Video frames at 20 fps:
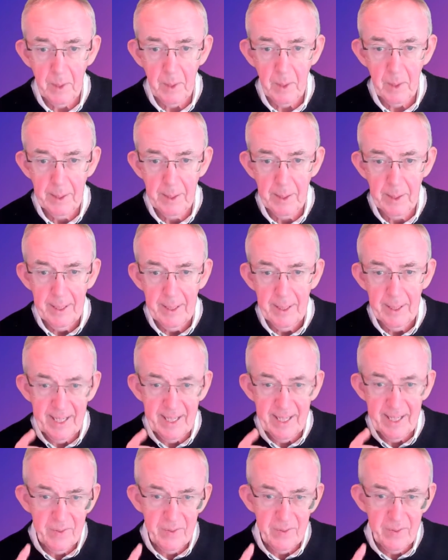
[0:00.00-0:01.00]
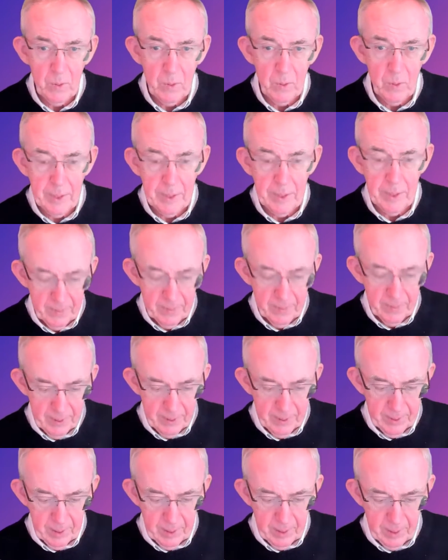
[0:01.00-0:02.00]
If you're looking for the
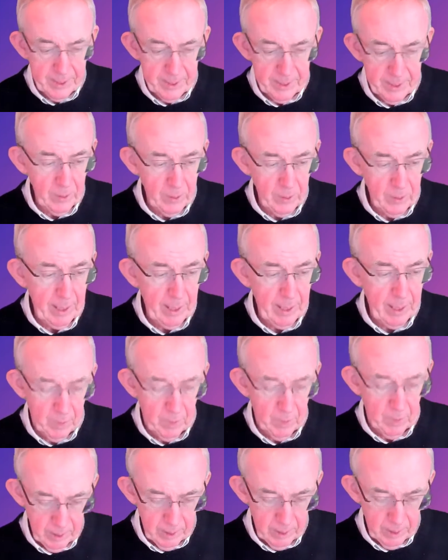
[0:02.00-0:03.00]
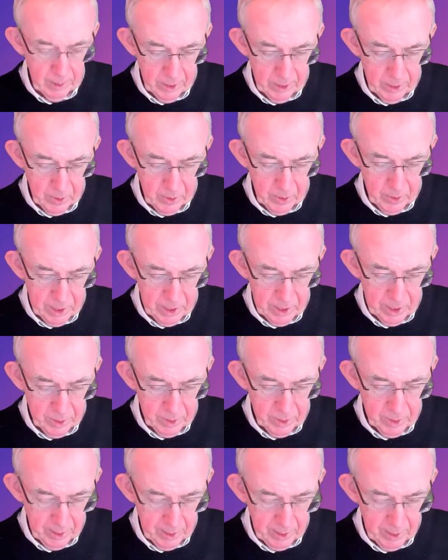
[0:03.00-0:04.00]
ideal camera as a Christmas gift,
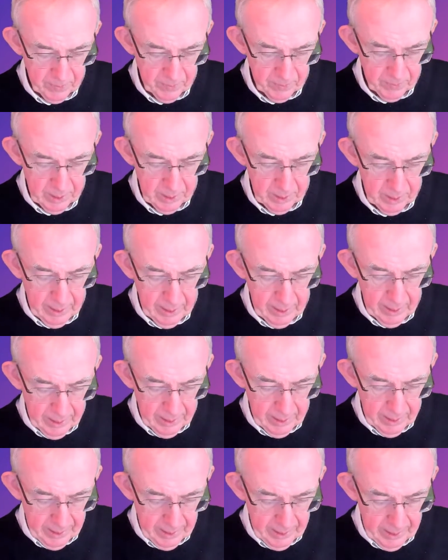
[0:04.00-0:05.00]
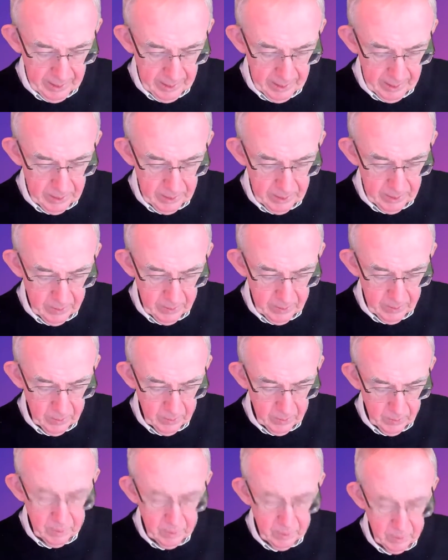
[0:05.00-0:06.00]
then I can tell you that
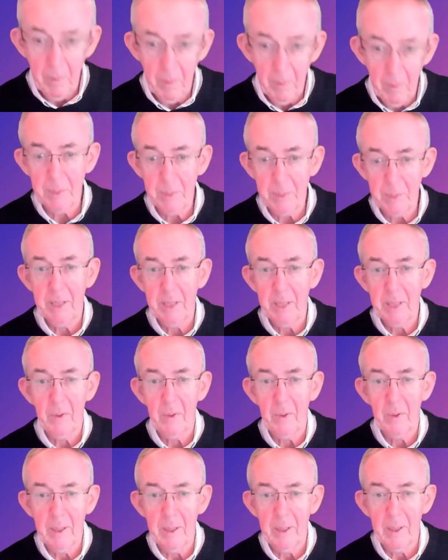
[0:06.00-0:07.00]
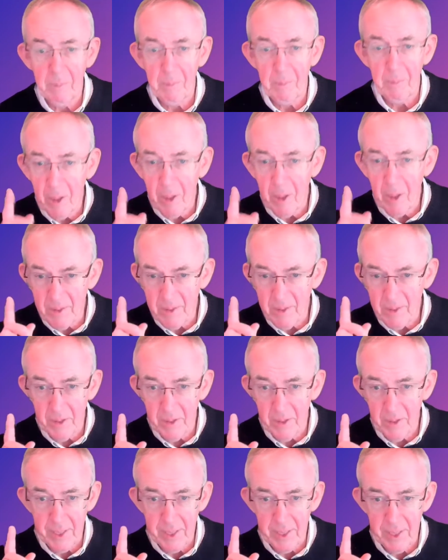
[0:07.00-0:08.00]
most people, as a first
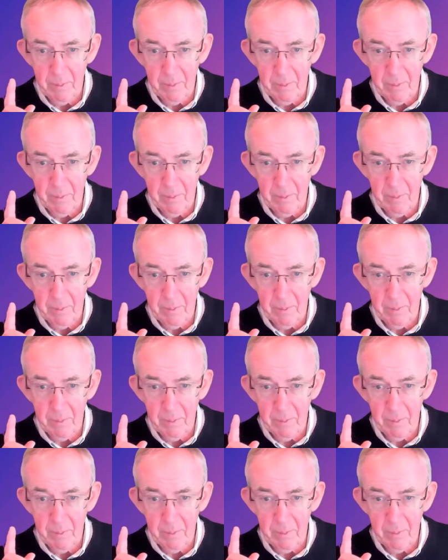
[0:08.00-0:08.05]
camera,